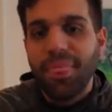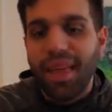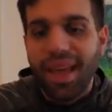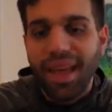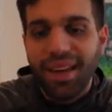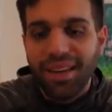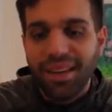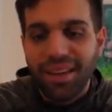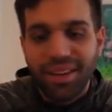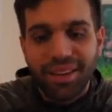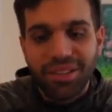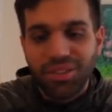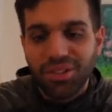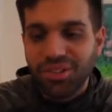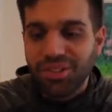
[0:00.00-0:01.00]
and
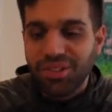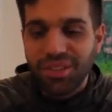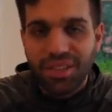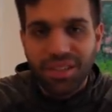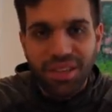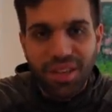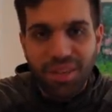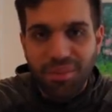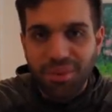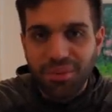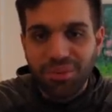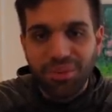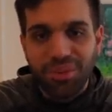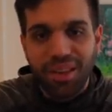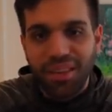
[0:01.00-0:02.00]
like just keep
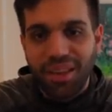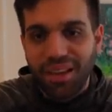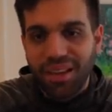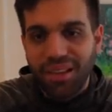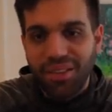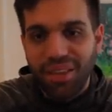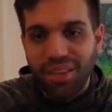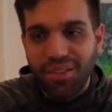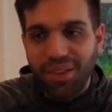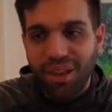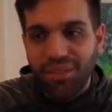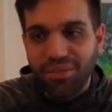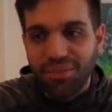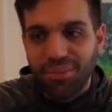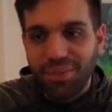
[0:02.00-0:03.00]
on doing that. I think you
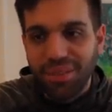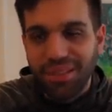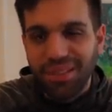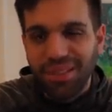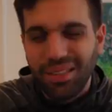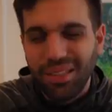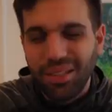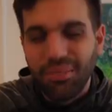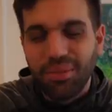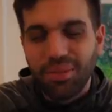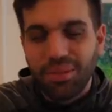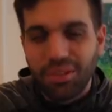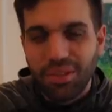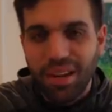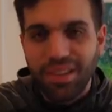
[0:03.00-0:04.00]
have to be a little
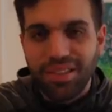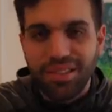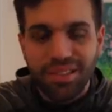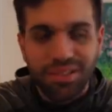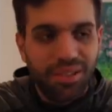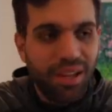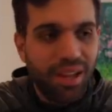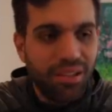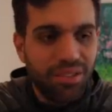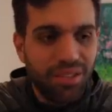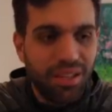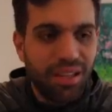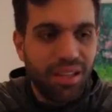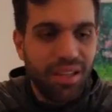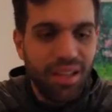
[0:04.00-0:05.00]
bit crazy to
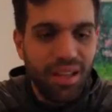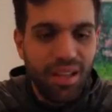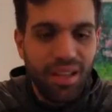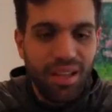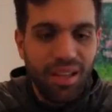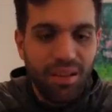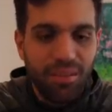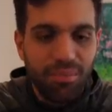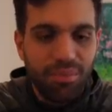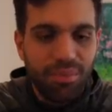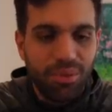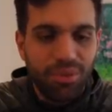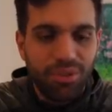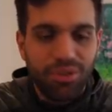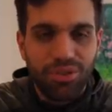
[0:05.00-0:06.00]
actually
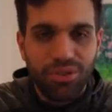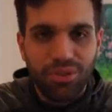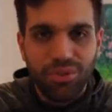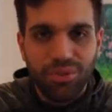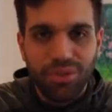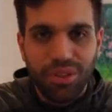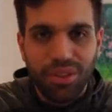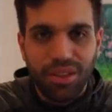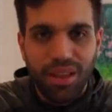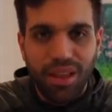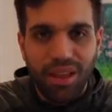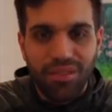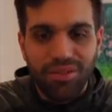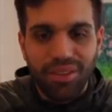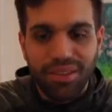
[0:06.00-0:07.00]
pursue a
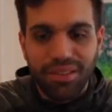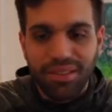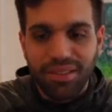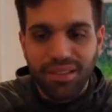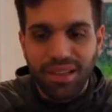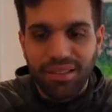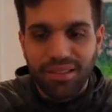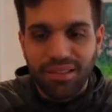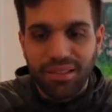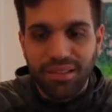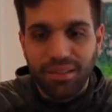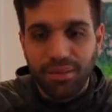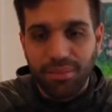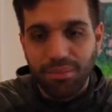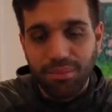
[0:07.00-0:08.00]
life as
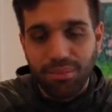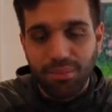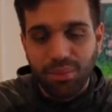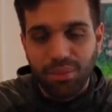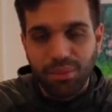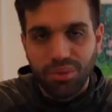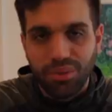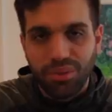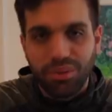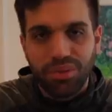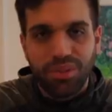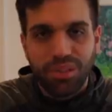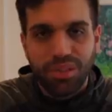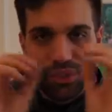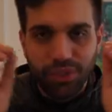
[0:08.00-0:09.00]
a
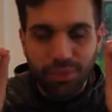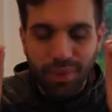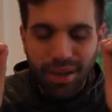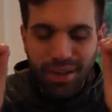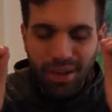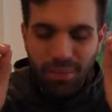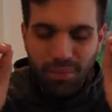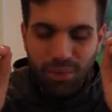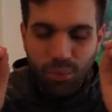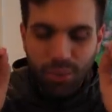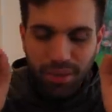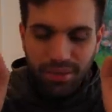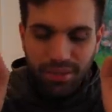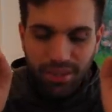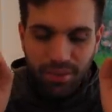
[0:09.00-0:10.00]
producer. So my number
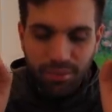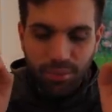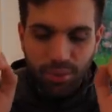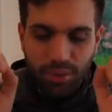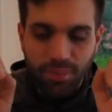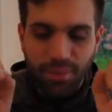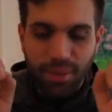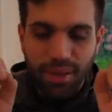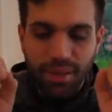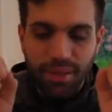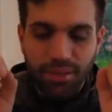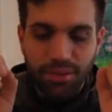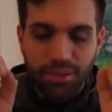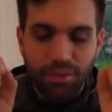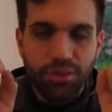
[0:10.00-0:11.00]
one tip would
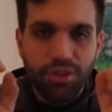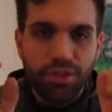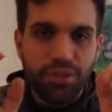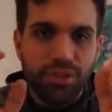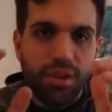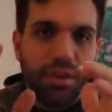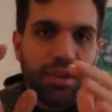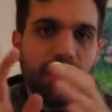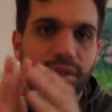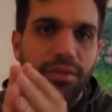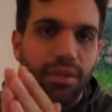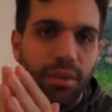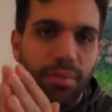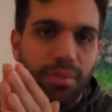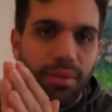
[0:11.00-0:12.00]
be to just not
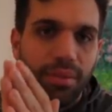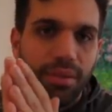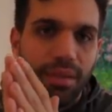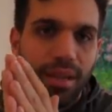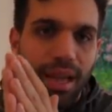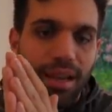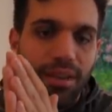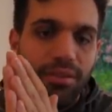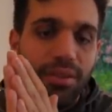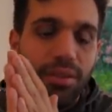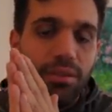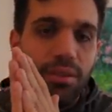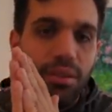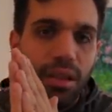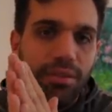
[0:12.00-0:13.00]
give up. And if
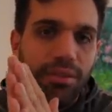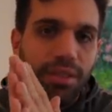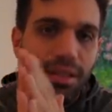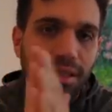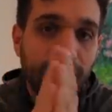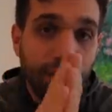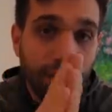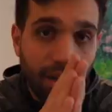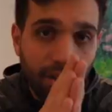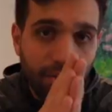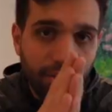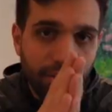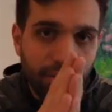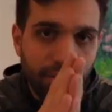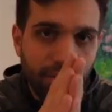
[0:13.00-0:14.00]
you love it
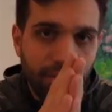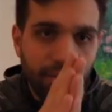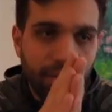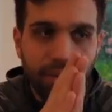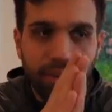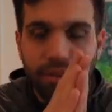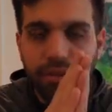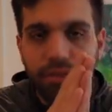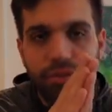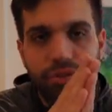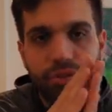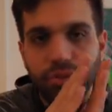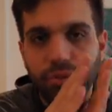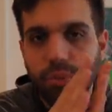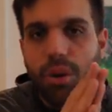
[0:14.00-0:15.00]
enough, you
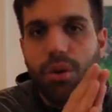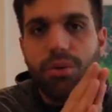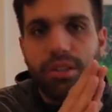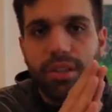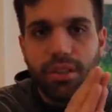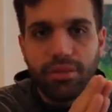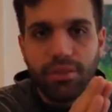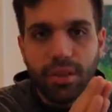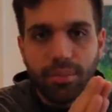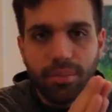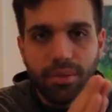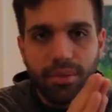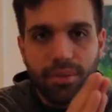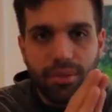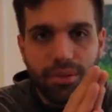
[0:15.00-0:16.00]
just won't give
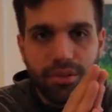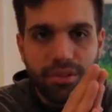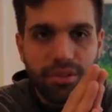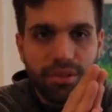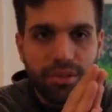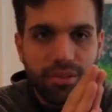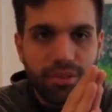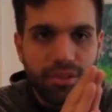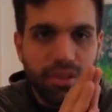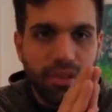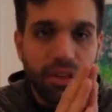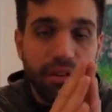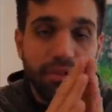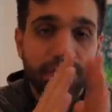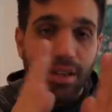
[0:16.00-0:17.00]
up. because there's a
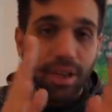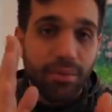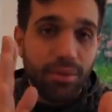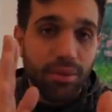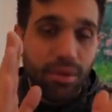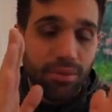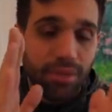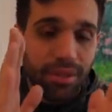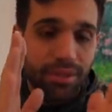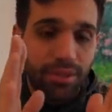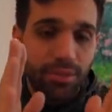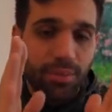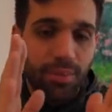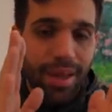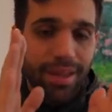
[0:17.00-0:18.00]
lot of time you already
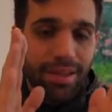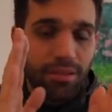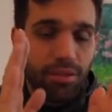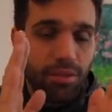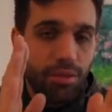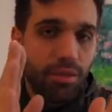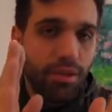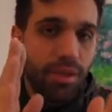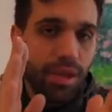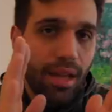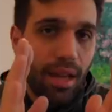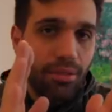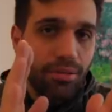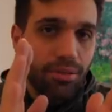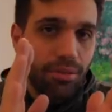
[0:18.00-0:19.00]
spend learning
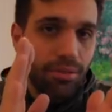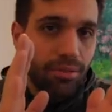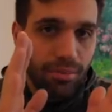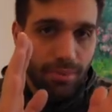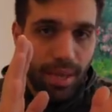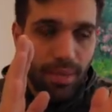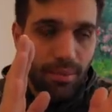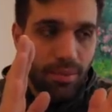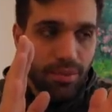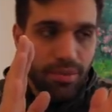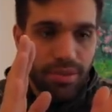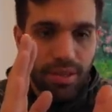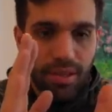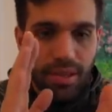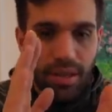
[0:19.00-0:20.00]
how to make
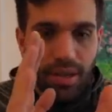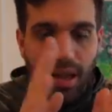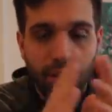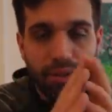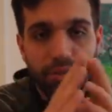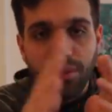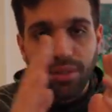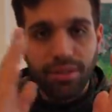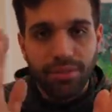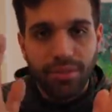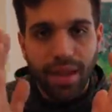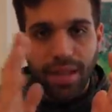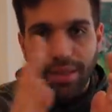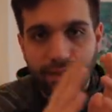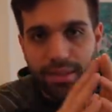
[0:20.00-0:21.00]
music and how to
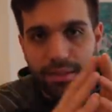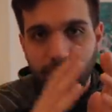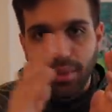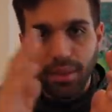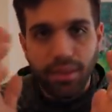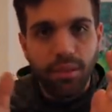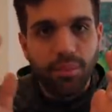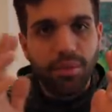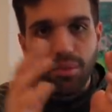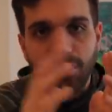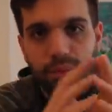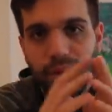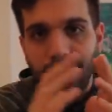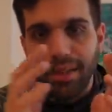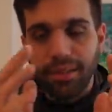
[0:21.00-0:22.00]
advance and build up your
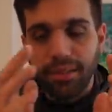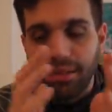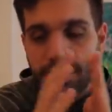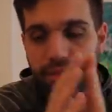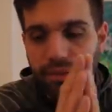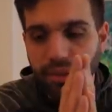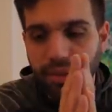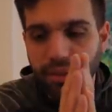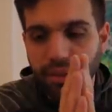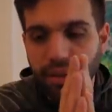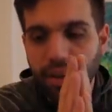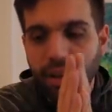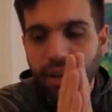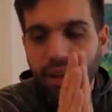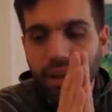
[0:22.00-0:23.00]
brand and
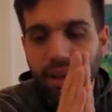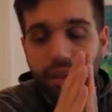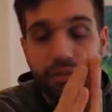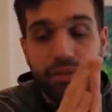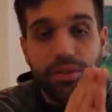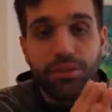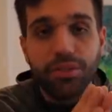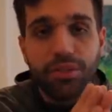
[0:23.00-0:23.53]
career. If you